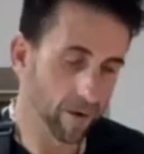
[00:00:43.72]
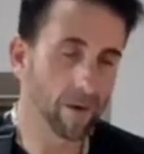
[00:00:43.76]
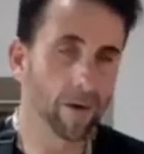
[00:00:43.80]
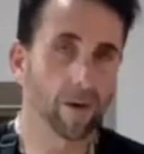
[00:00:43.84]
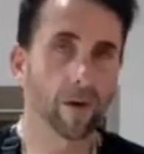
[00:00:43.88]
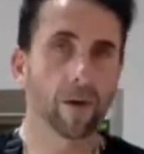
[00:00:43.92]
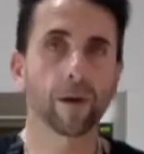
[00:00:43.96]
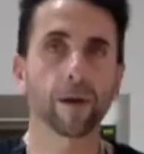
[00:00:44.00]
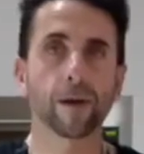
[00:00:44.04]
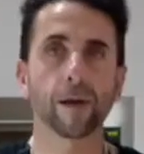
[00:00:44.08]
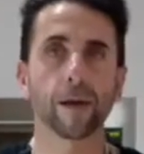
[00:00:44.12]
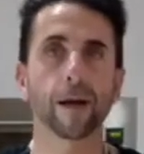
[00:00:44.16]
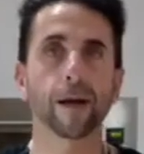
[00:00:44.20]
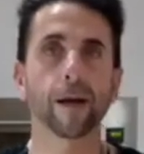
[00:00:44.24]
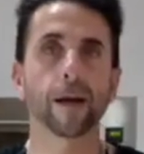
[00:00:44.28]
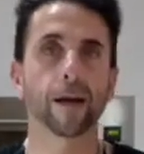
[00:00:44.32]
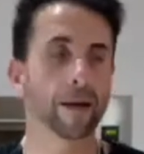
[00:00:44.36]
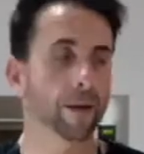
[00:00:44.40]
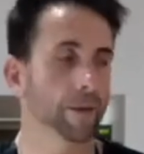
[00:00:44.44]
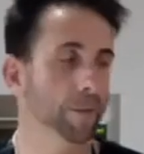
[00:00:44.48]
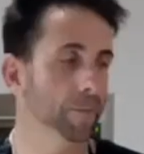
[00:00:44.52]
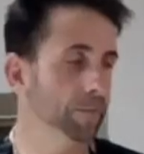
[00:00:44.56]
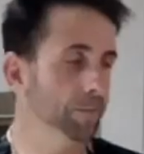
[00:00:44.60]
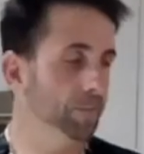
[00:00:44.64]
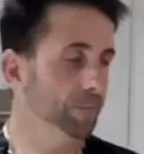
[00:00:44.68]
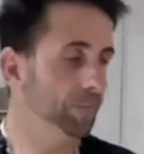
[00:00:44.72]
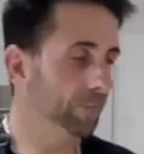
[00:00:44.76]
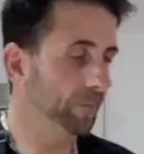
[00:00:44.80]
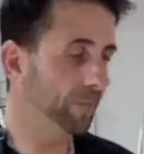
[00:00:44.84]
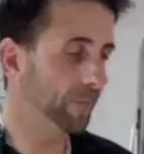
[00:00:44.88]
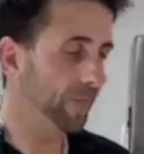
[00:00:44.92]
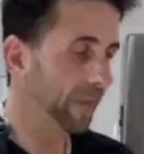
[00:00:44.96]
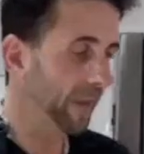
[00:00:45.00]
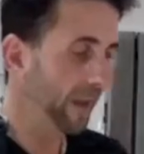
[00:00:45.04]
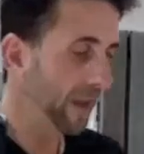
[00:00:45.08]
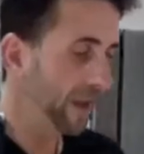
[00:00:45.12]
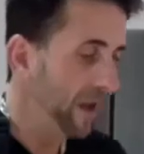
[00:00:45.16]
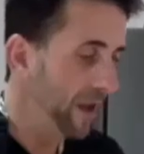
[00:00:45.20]
Okay,
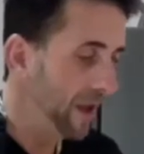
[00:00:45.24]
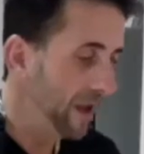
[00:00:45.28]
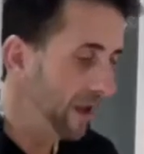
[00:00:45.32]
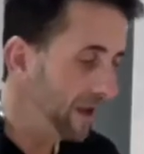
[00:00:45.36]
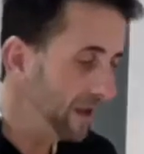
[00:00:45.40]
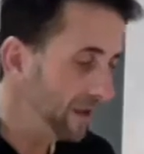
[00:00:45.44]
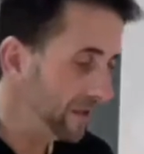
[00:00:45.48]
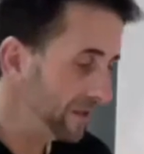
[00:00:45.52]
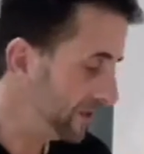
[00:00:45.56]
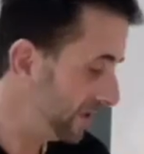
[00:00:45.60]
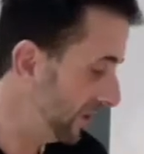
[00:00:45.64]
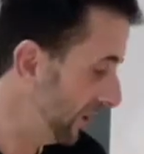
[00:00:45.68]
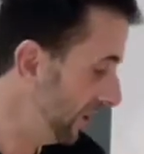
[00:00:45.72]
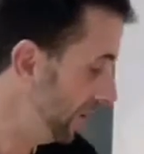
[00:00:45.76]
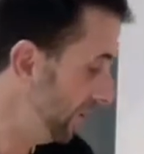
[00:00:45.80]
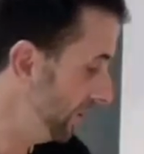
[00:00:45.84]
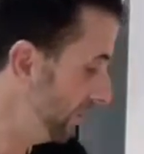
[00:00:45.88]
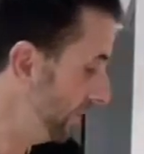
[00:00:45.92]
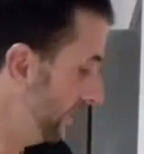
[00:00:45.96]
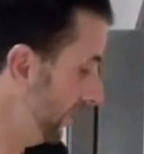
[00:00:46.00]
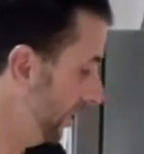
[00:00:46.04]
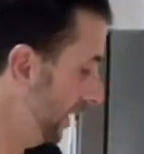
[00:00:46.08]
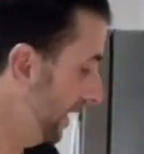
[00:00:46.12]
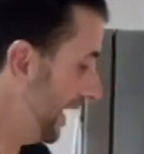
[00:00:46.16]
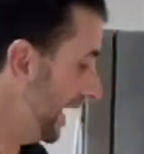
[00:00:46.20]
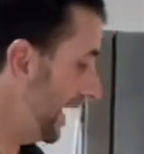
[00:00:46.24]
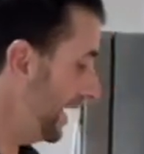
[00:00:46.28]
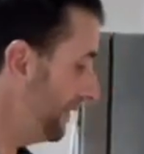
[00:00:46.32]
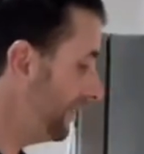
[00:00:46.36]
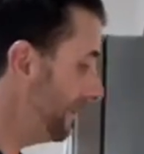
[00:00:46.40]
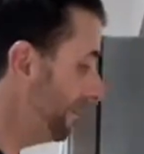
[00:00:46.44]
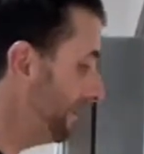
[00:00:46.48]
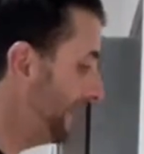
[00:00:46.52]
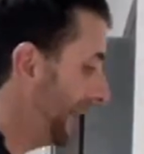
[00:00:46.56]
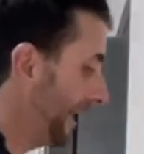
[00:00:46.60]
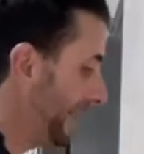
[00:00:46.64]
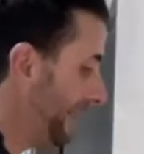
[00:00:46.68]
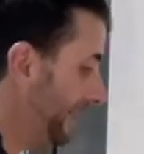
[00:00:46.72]
so I have a
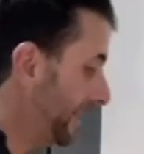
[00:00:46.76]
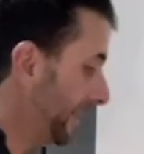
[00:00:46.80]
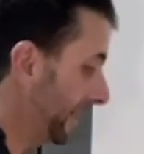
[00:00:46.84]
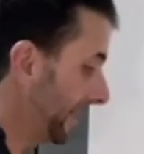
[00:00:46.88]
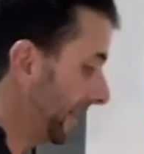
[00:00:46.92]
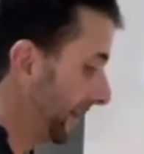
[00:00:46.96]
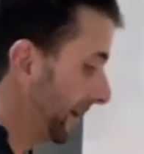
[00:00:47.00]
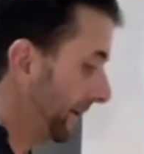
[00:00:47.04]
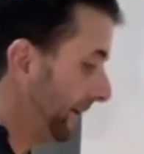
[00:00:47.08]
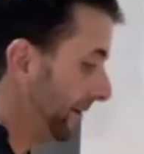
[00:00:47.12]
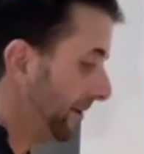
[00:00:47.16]
blender.